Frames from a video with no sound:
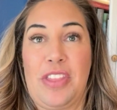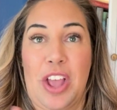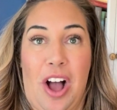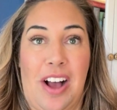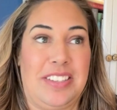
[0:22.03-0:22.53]

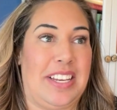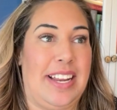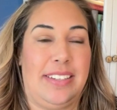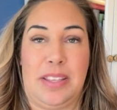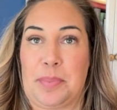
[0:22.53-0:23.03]

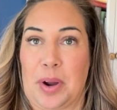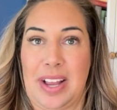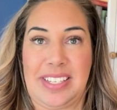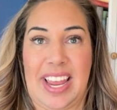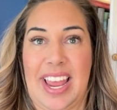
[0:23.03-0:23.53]
Austens, the
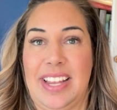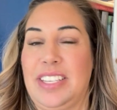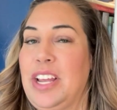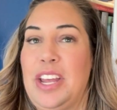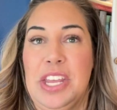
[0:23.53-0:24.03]

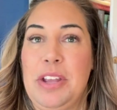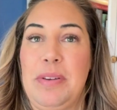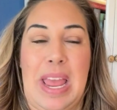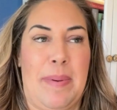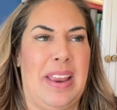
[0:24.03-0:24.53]
Brontes,
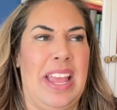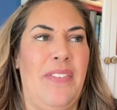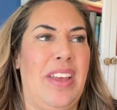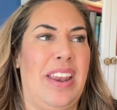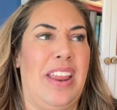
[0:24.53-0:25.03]
you name it,
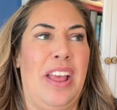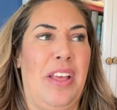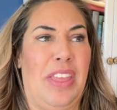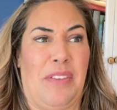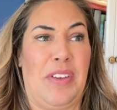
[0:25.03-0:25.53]
even
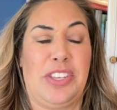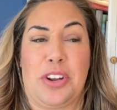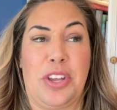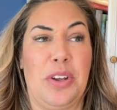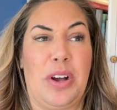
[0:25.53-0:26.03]
like
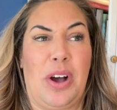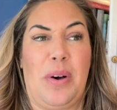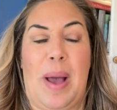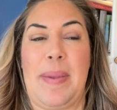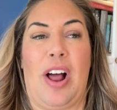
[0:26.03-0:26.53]
Victor
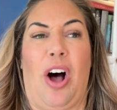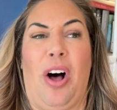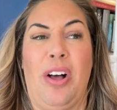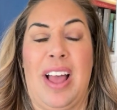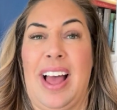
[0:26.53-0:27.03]
Hugo,
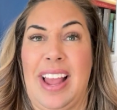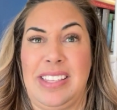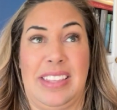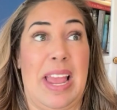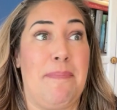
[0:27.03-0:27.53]
all
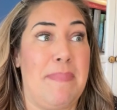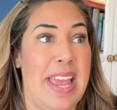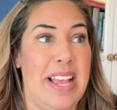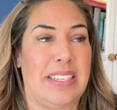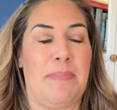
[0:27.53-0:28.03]
kinds, Les
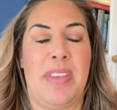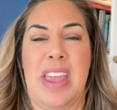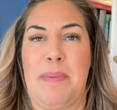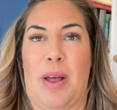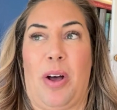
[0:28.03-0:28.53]
Mis. I'm
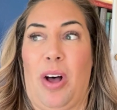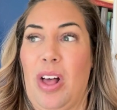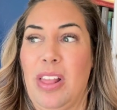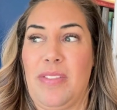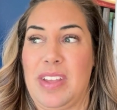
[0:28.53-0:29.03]
thinking about
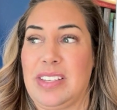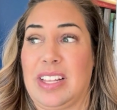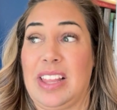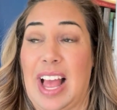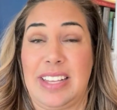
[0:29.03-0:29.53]
all of these
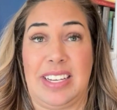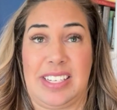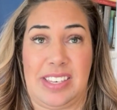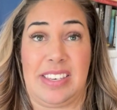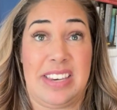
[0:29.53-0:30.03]

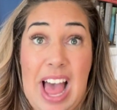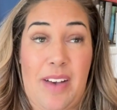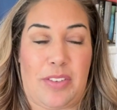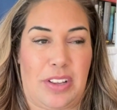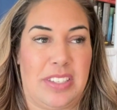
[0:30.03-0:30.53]
classic
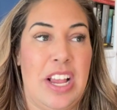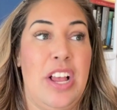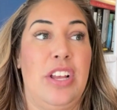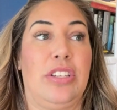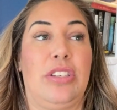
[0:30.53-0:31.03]
novels.
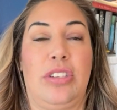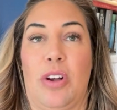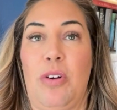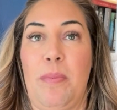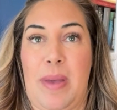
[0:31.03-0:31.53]

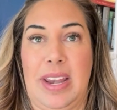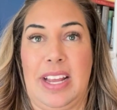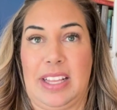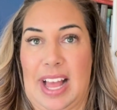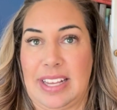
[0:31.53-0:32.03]
So many
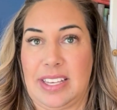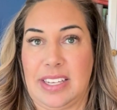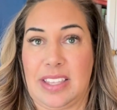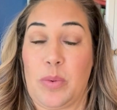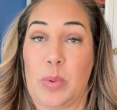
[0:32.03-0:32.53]

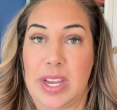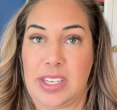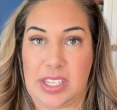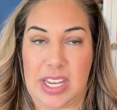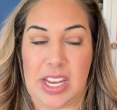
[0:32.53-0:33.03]
classics that we
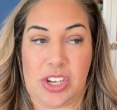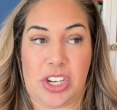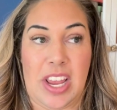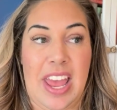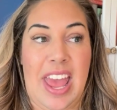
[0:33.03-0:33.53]

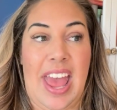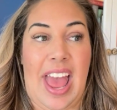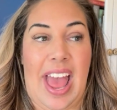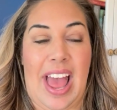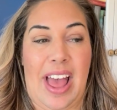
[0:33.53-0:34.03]
teach
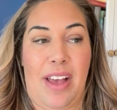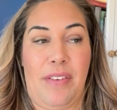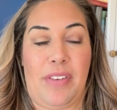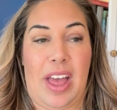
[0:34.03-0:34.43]
have